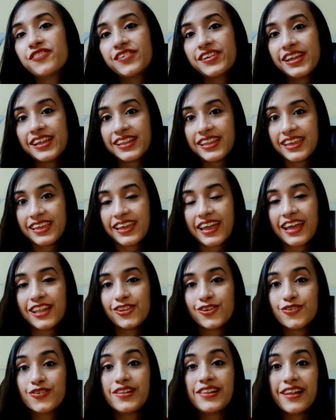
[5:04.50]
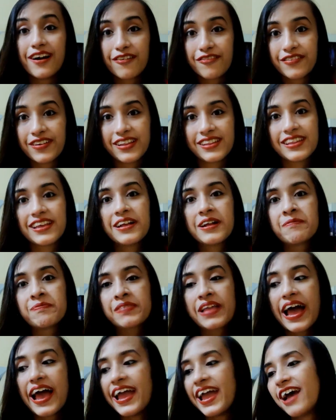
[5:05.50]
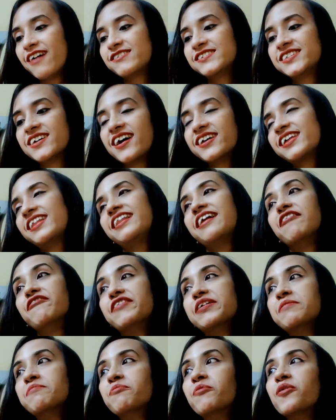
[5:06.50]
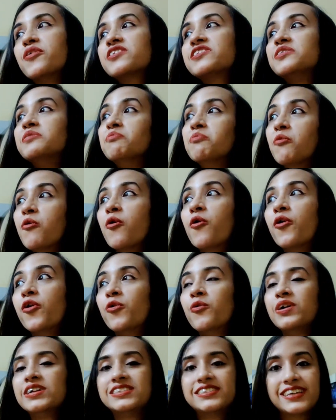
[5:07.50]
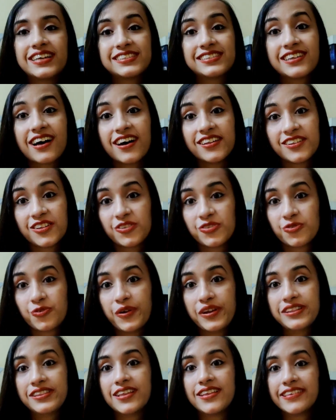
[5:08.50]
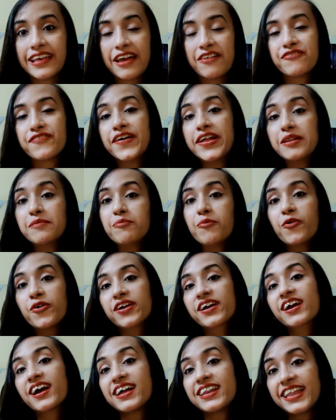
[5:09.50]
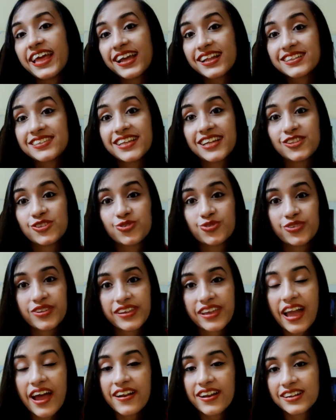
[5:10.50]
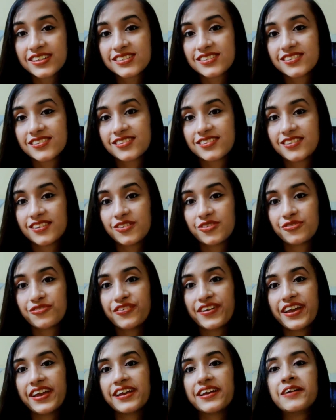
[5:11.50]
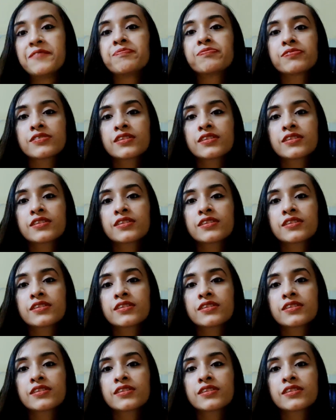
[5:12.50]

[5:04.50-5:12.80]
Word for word: of reading and you will love it I have started loving books more once I started doing this. I felt more connected to the characters this way.